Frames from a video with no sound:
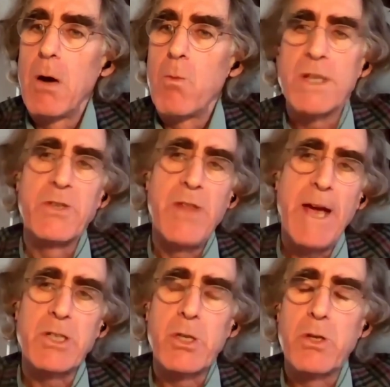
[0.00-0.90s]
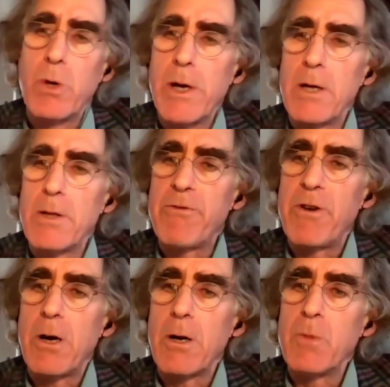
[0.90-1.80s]
What's next to it on the
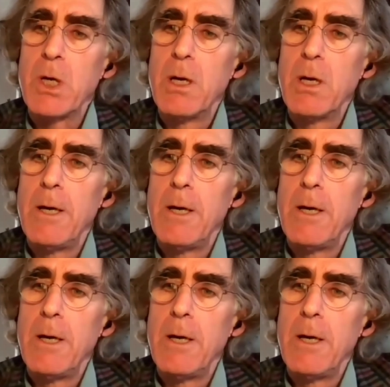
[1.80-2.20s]
farm?